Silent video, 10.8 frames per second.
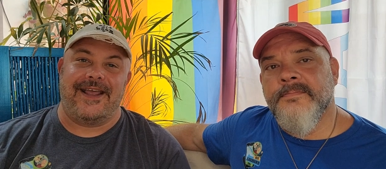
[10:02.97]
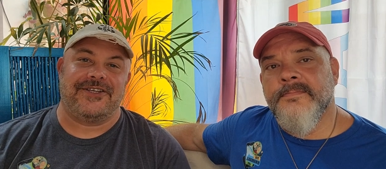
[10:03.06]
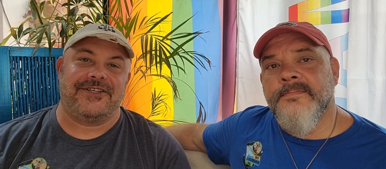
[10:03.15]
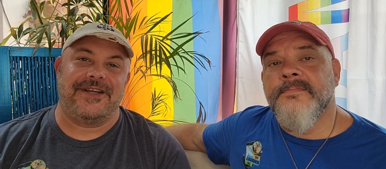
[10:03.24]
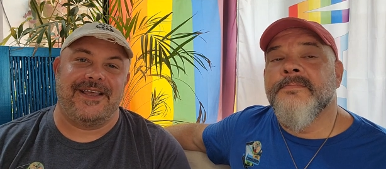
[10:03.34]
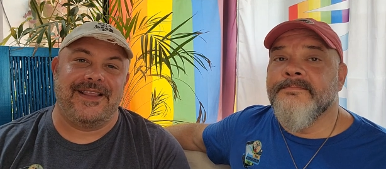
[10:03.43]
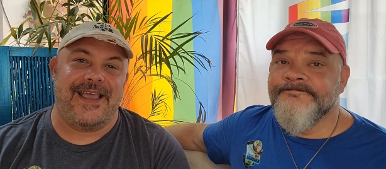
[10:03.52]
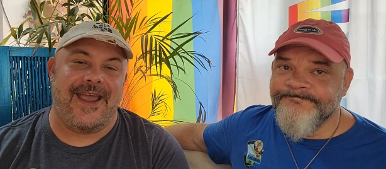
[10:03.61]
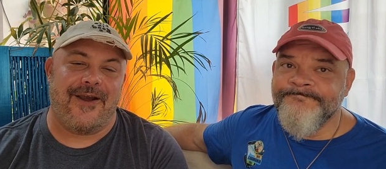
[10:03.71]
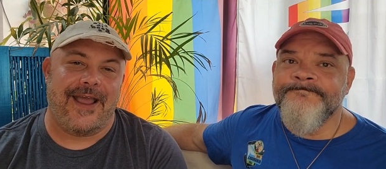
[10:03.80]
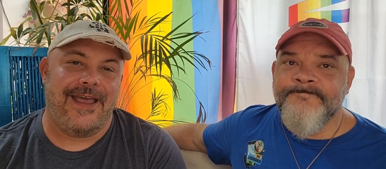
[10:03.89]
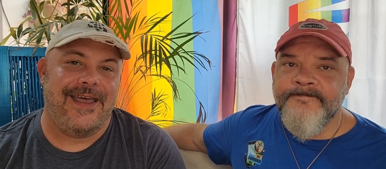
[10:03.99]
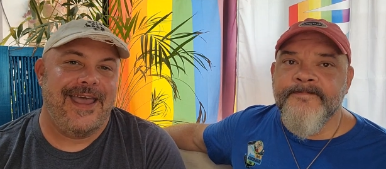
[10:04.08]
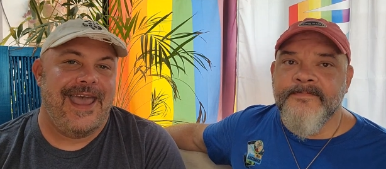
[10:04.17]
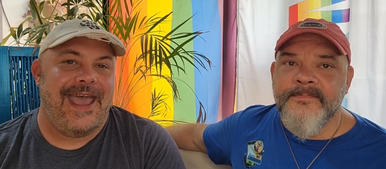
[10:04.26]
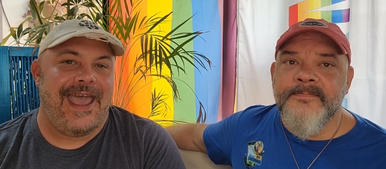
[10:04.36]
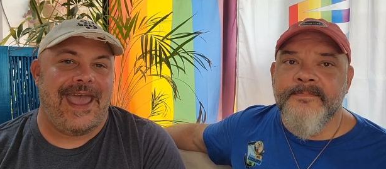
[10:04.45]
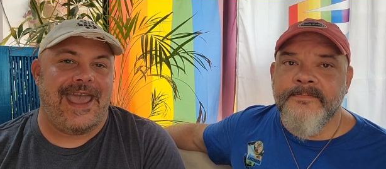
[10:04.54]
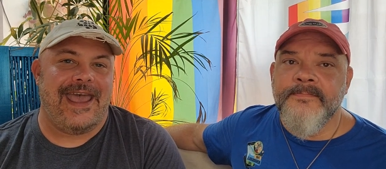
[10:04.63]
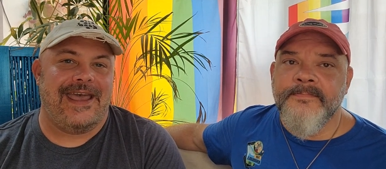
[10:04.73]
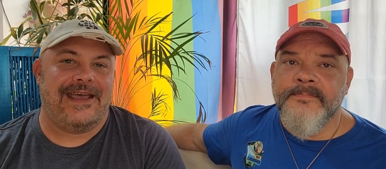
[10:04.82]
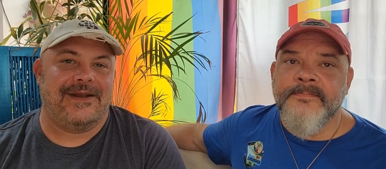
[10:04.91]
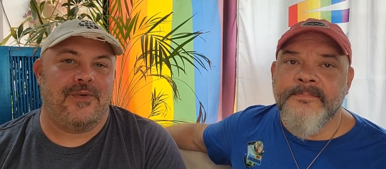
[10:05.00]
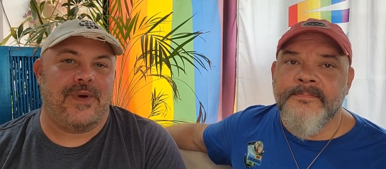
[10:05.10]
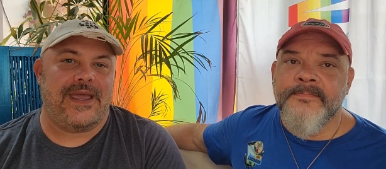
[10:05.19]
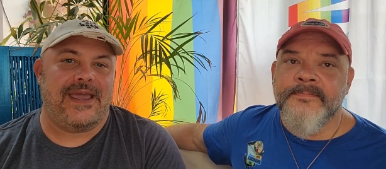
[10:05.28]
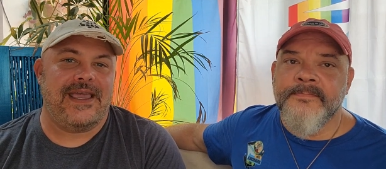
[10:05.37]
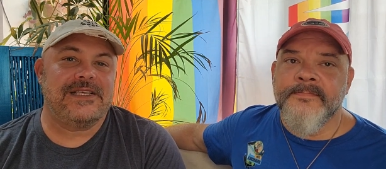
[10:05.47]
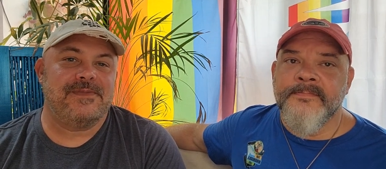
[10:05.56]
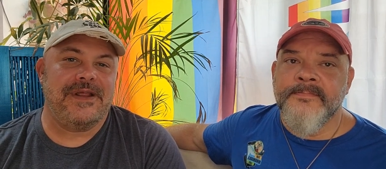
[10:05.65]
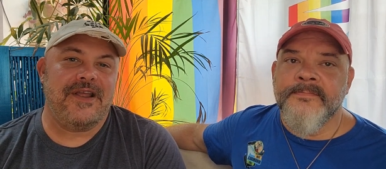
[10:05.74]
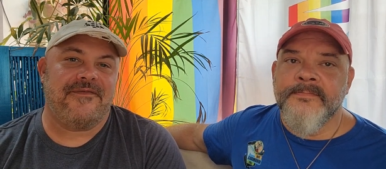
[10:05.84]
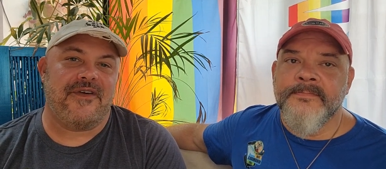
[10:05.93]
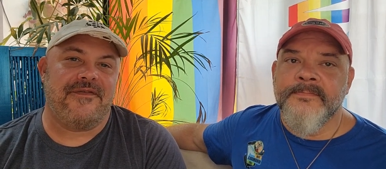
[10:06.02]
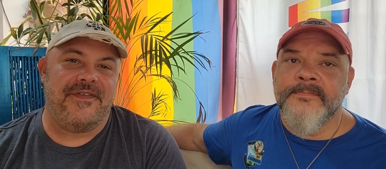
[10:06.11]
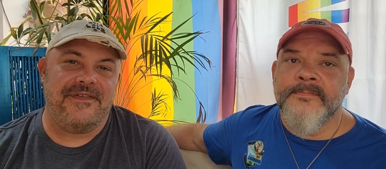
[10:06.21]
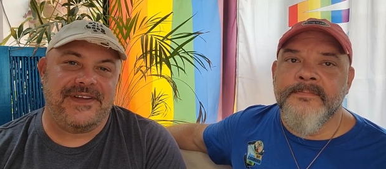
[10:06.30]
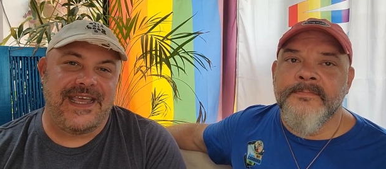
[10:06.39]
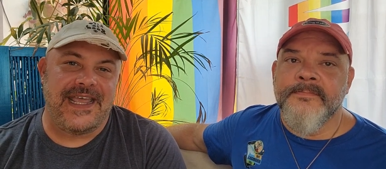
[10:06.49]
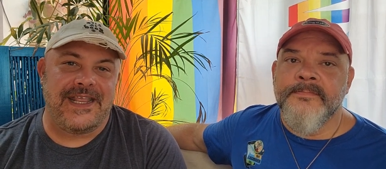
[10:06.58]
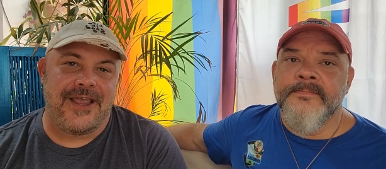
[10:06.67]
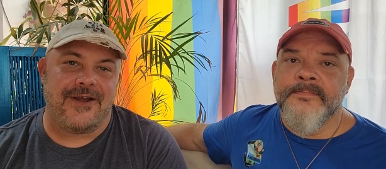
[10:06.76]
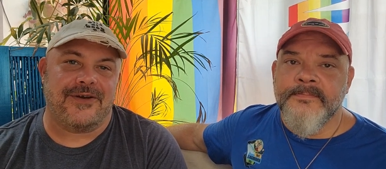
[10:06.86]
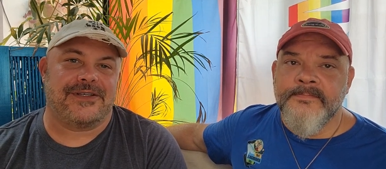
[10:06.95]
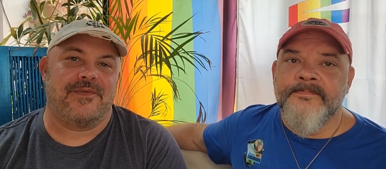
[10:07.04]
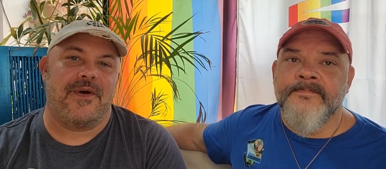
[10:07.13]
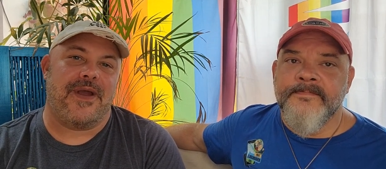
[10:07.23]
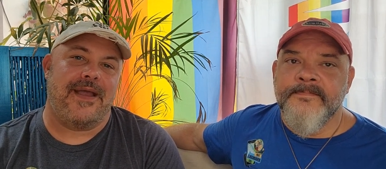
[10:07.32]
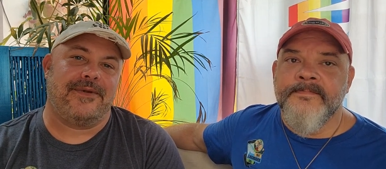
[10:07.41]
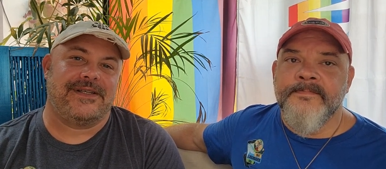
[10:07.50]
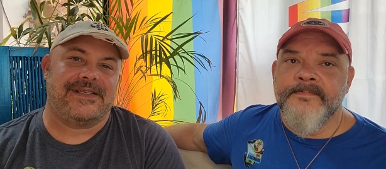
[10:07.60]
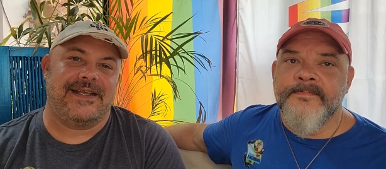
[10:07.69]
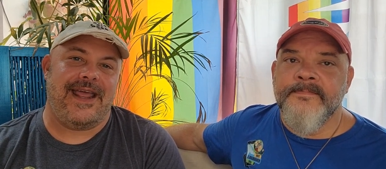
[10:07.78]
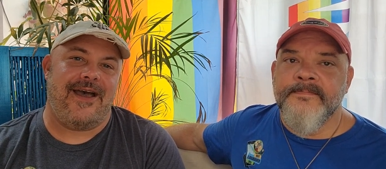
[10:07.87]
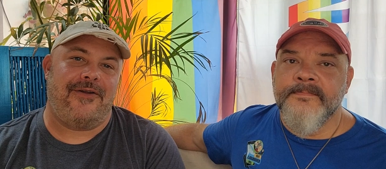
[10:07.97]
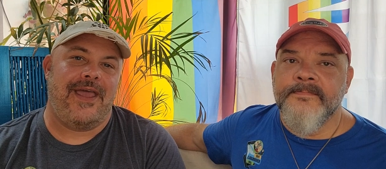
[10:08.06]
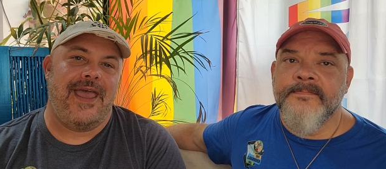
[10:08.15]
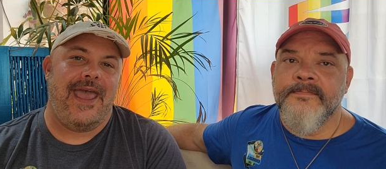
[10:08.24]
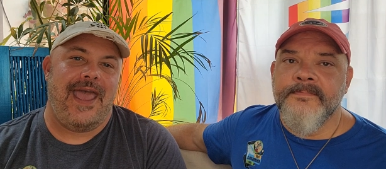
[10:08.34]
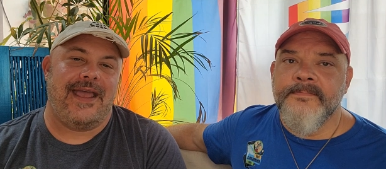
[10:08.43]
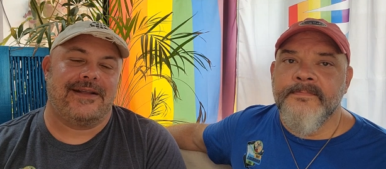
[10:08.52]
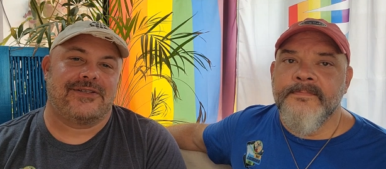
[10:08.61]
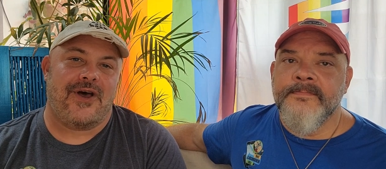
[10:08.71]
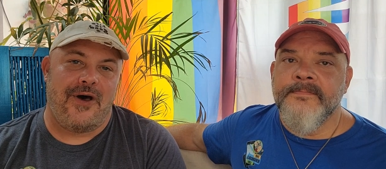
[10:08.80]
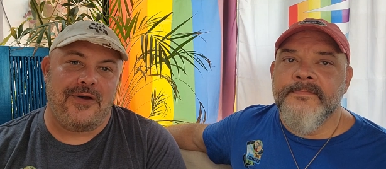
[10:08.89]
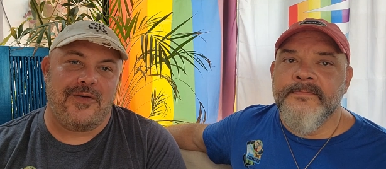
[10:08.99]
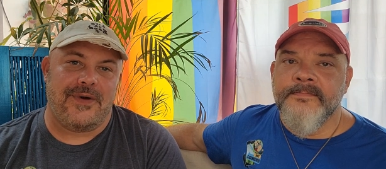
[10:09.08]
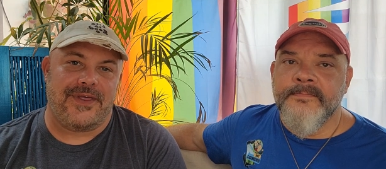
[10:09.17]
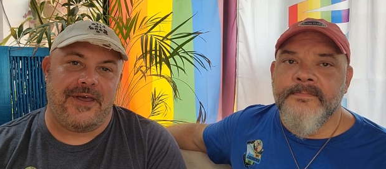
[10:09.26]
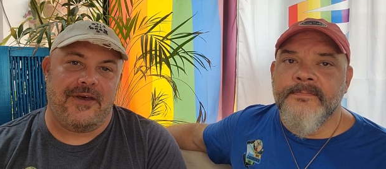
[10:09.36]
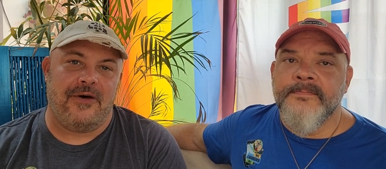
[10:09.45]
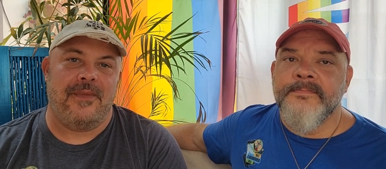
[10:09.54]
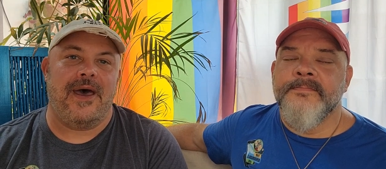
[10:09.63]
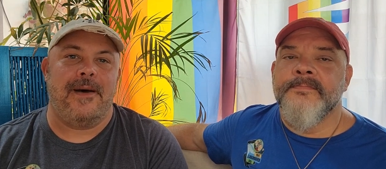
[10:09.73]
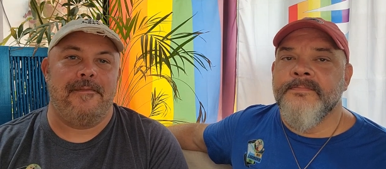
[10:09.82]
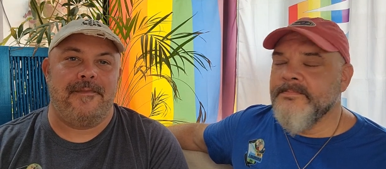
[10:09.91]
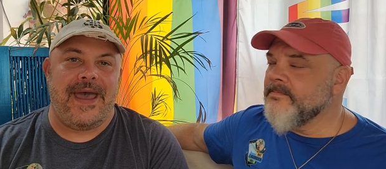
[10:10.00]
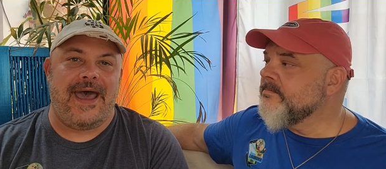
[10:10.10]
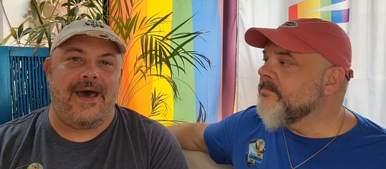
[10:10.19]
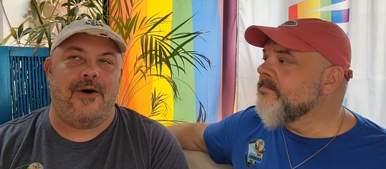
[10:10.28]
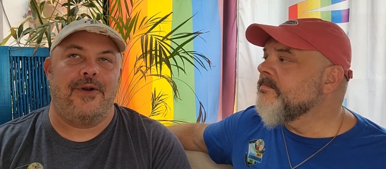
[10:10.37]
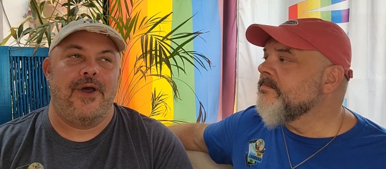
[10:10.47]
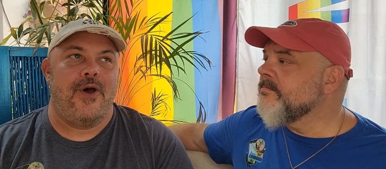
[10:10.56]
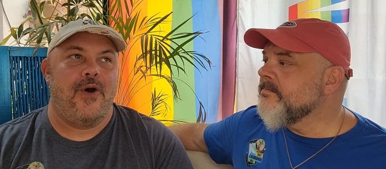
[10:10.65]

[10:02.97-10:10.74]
Speaker 1: agent in the area, and we he's been here for 15 years, and we were able to sit down and talk with him about